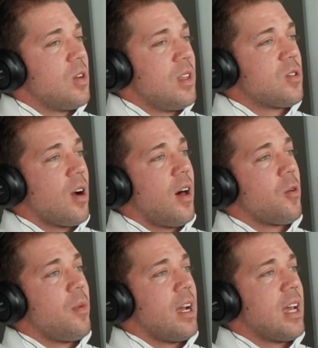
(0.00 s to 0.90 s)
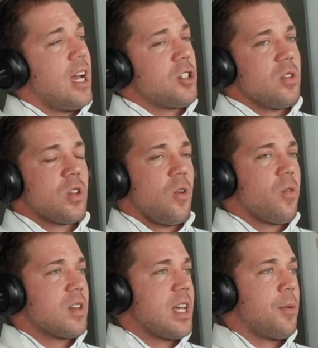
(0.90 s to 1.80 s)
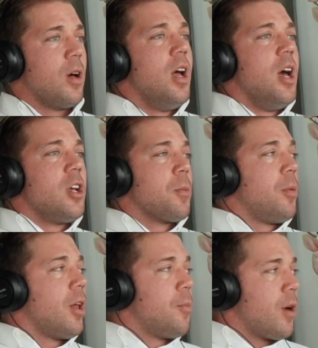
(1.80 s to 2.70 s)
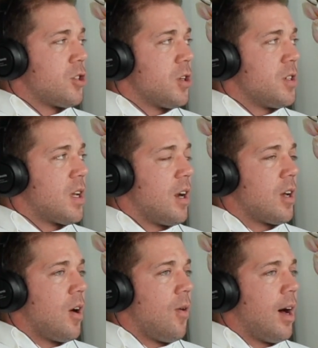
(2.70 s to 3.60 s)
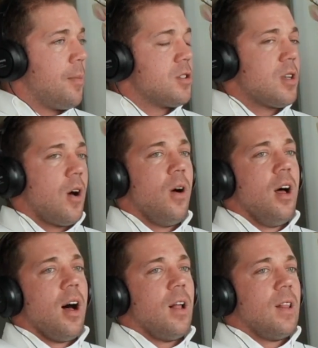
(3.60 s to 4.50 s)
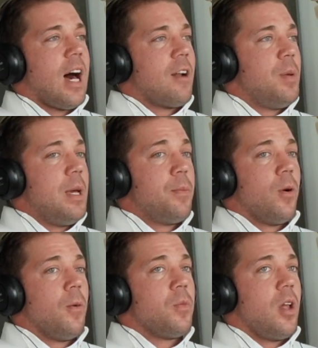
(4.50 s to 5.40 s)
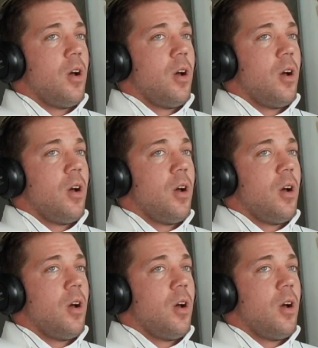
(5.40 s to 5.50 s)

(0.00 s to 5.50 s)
So these are other medications. So for example, your blood pressure is going to go up. So a lot of people,